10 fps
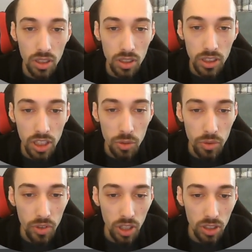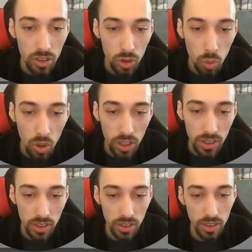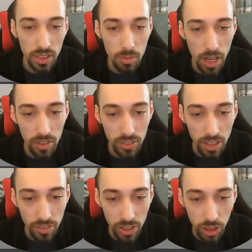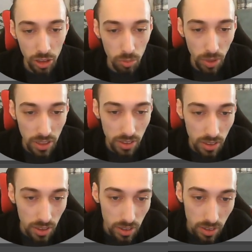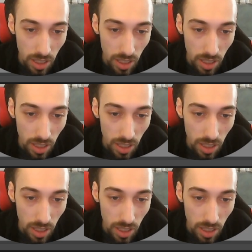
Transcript: We've got twice the amount of definition, basically.